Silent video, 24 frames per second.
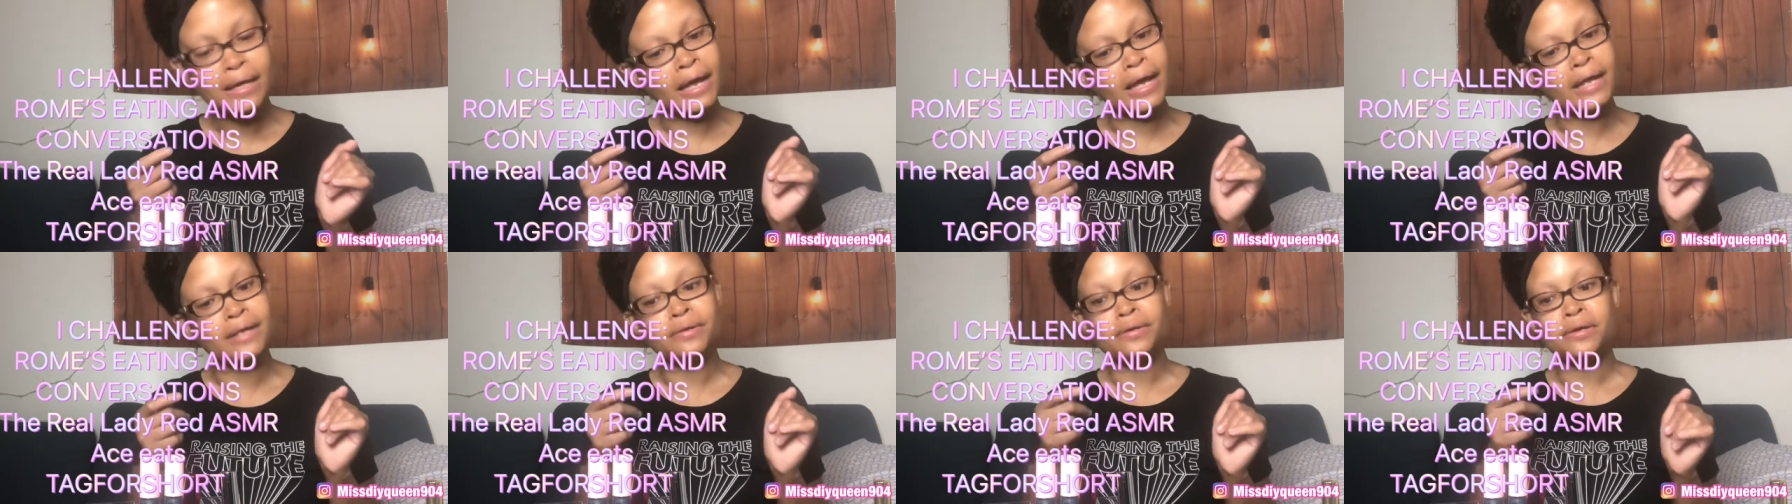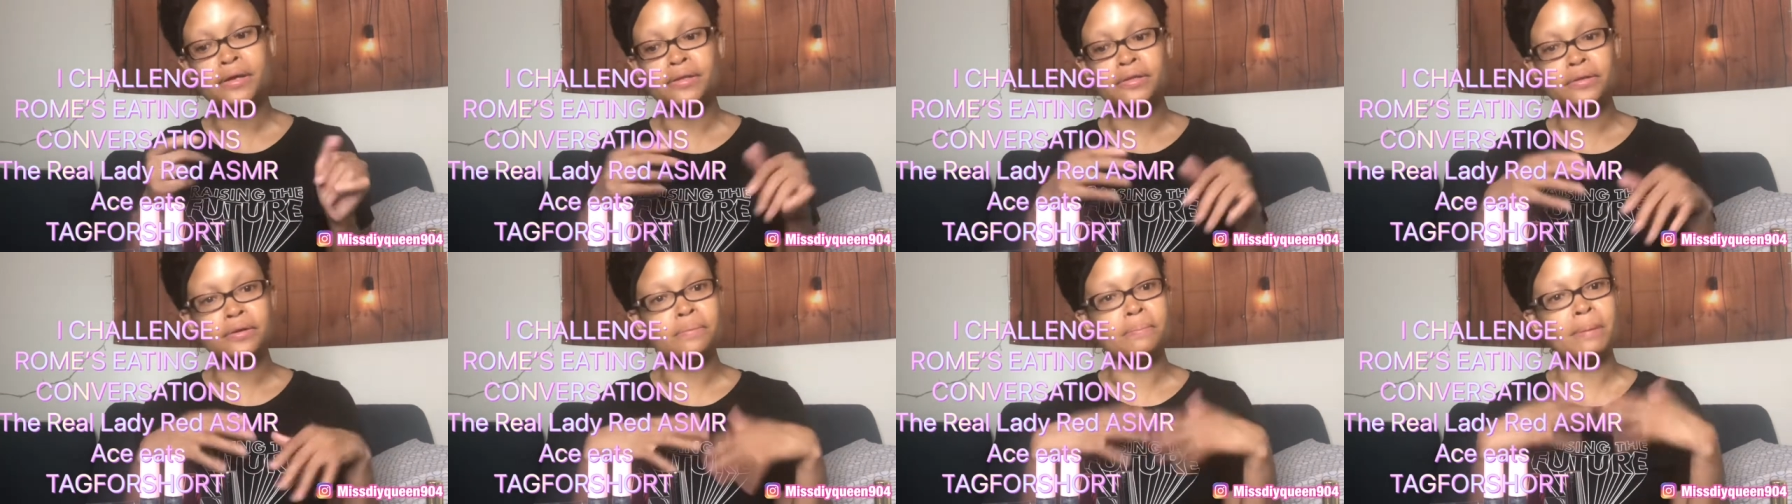And you
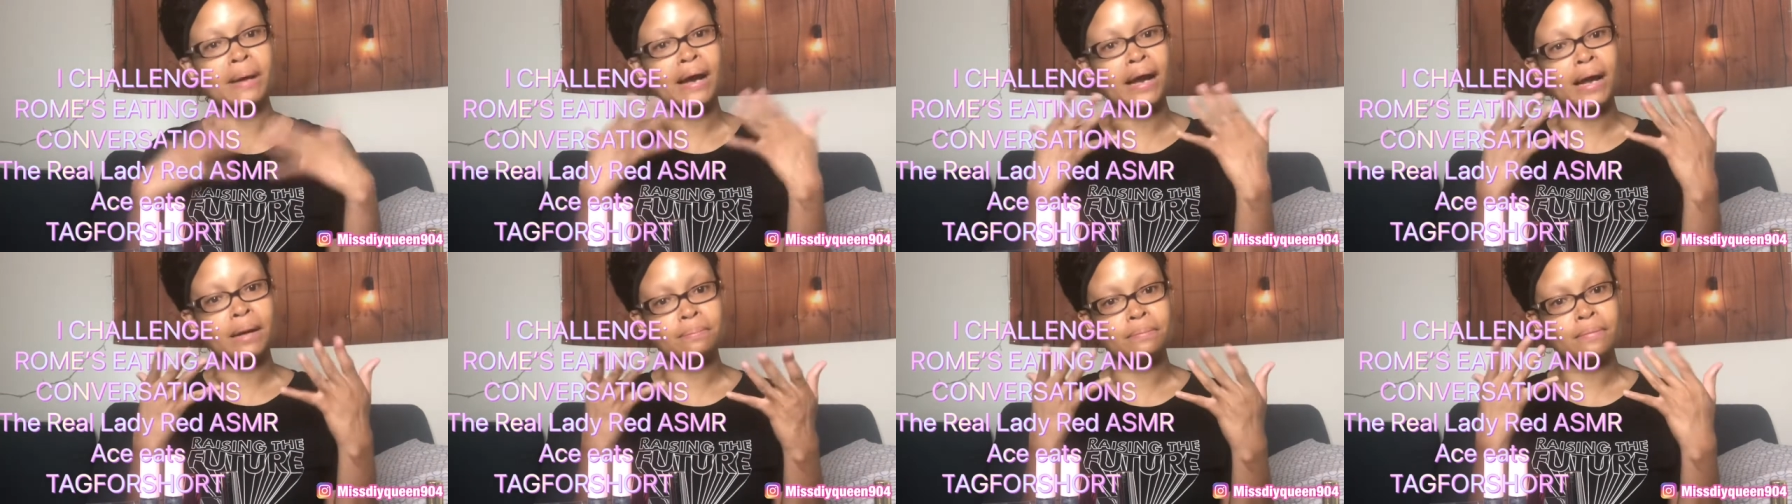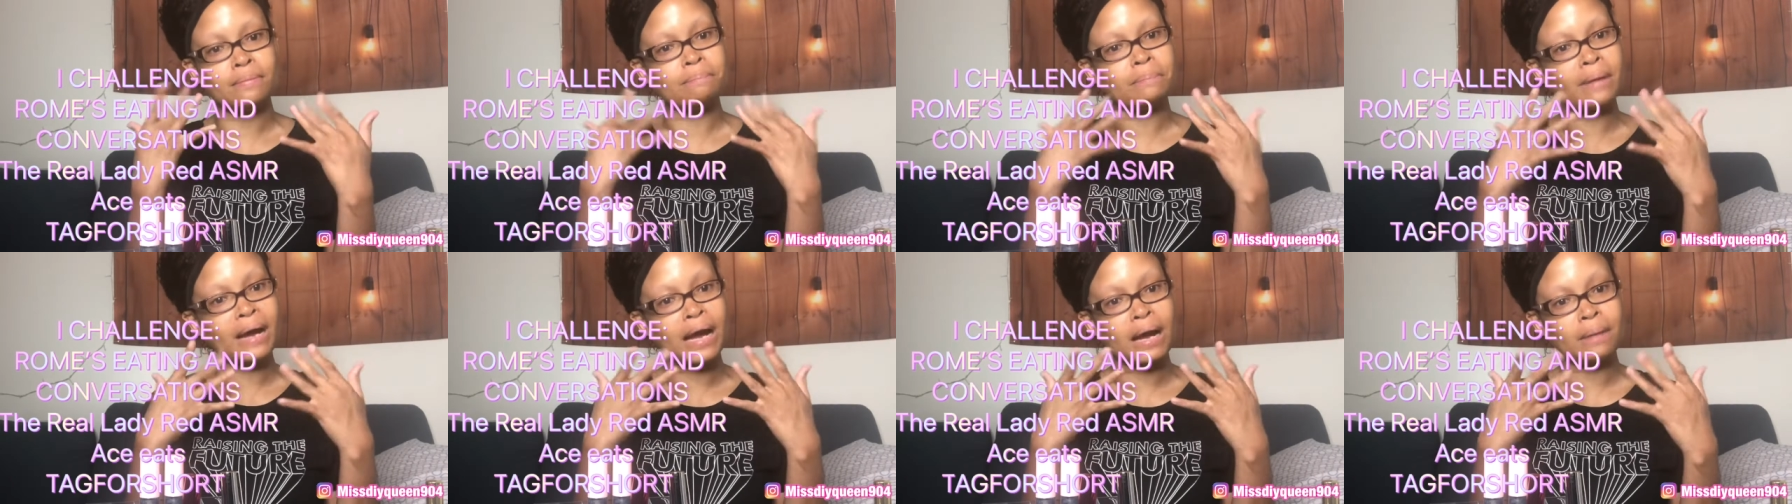can do
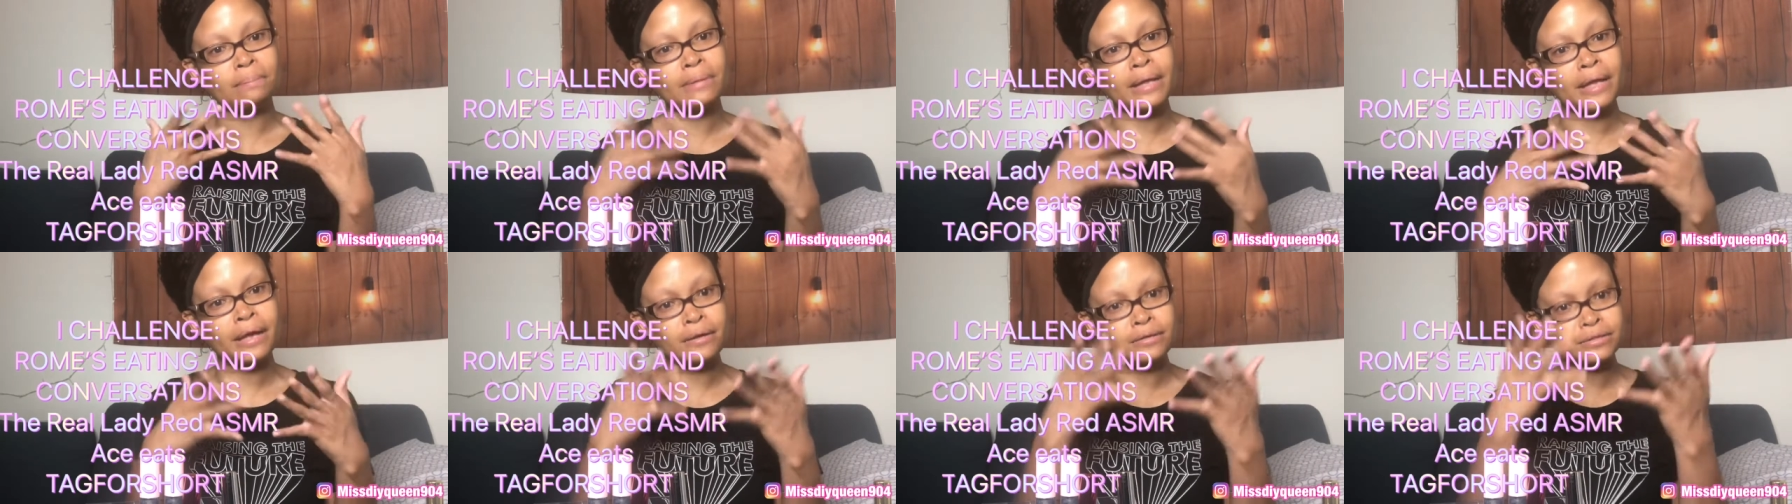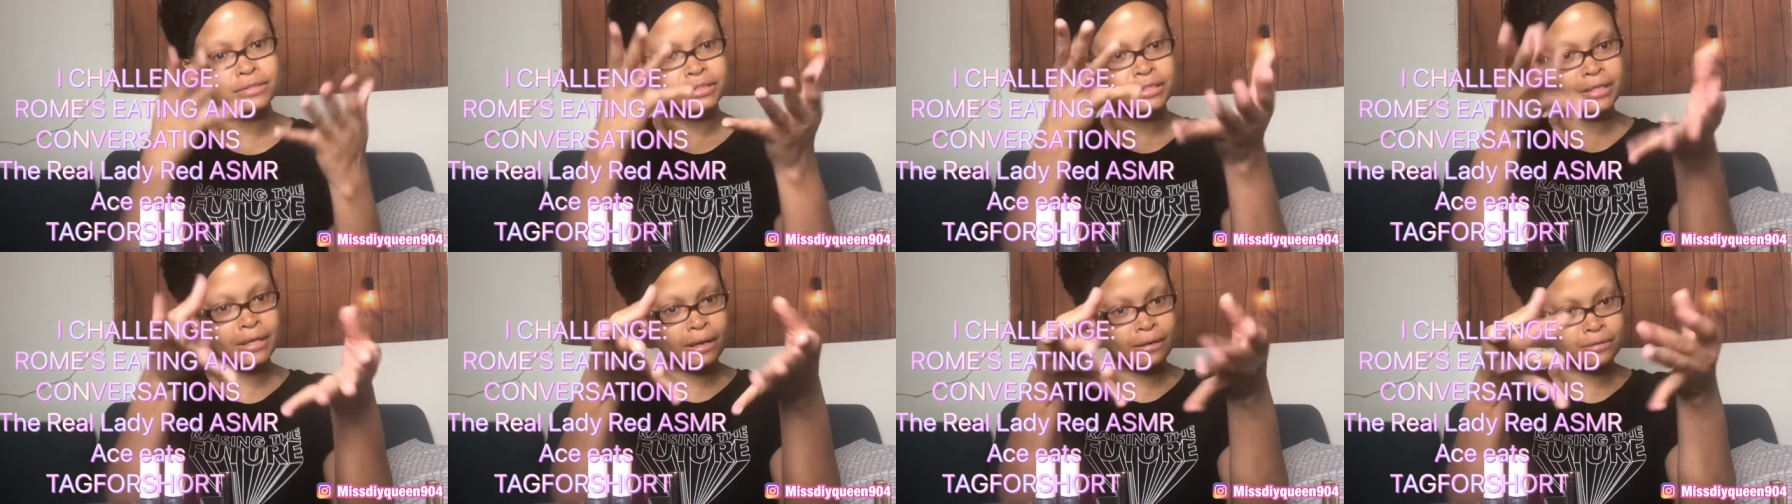bomb, bomb
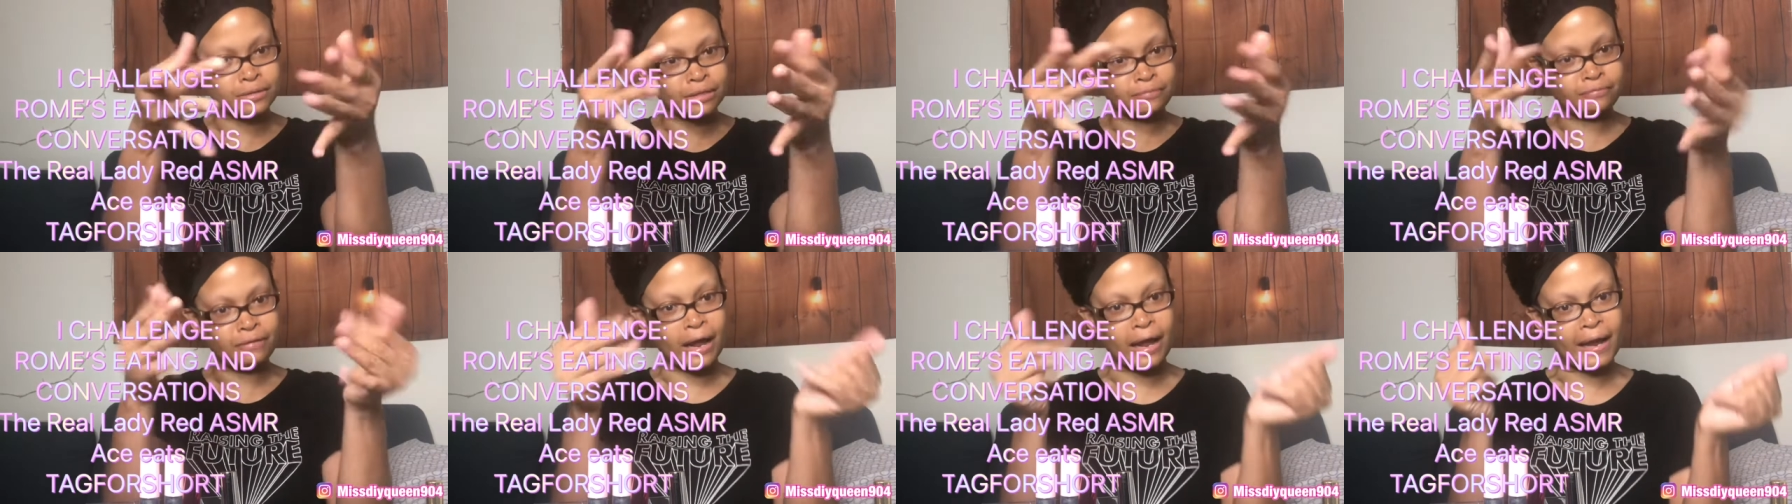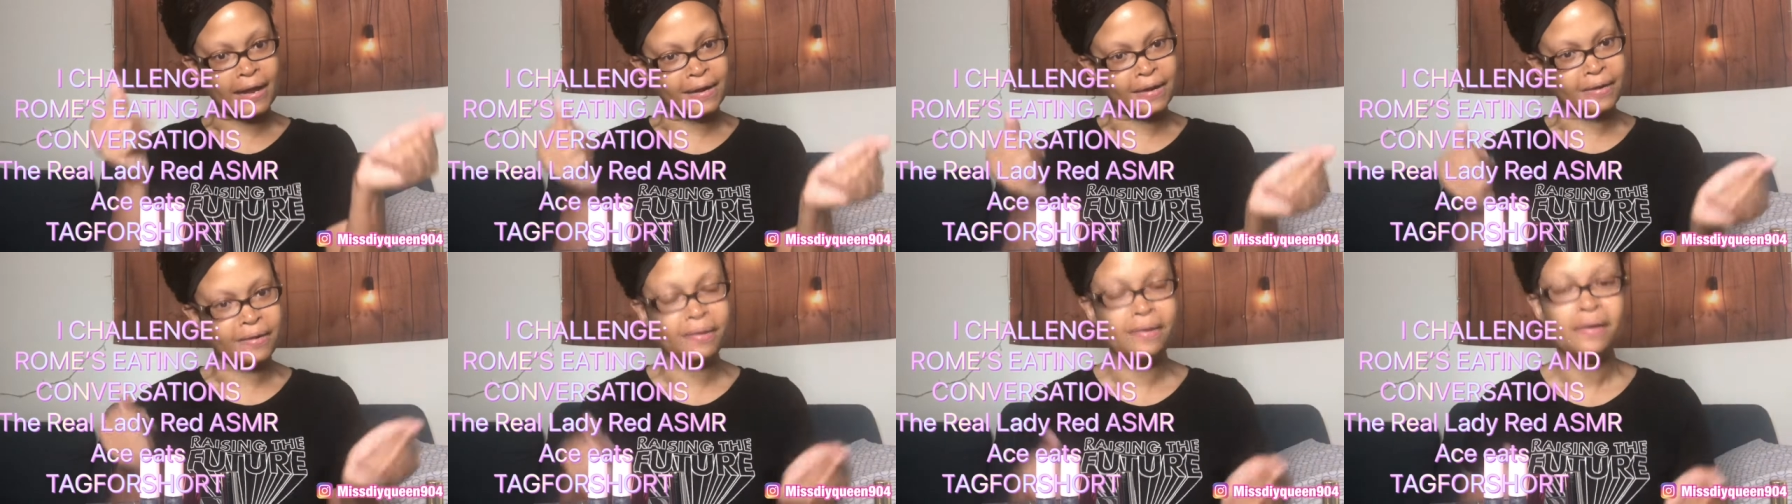nails. Your nails are
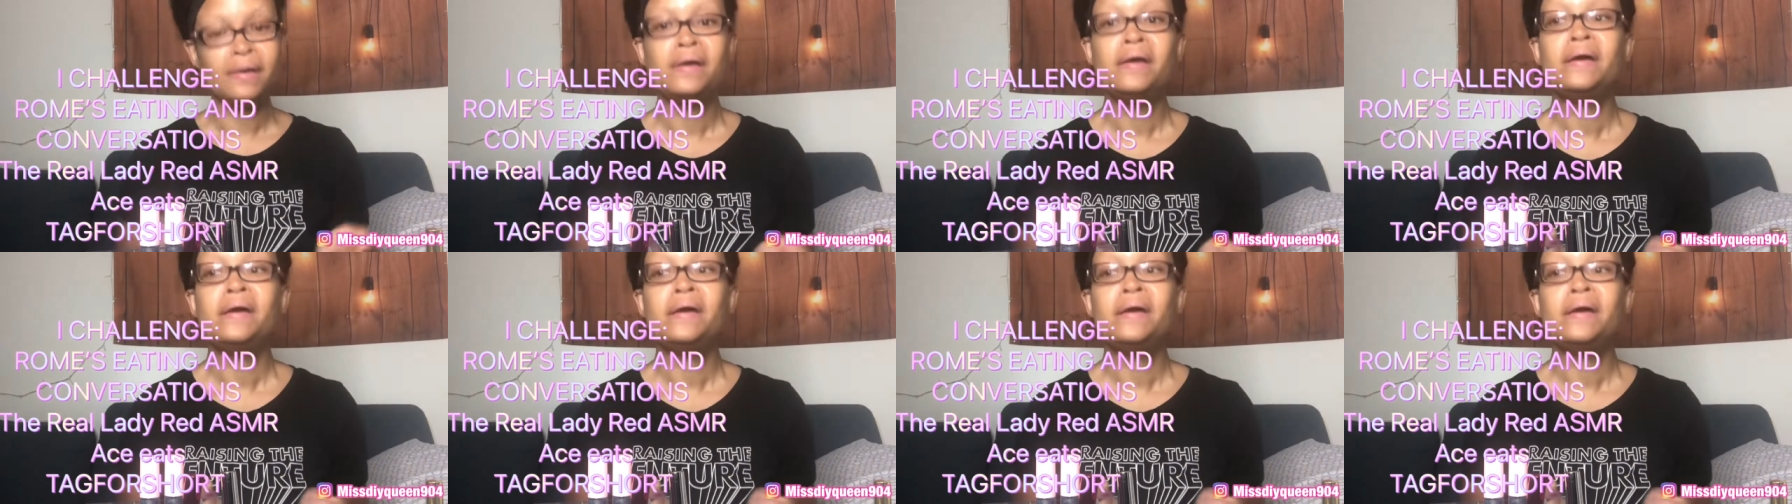fire.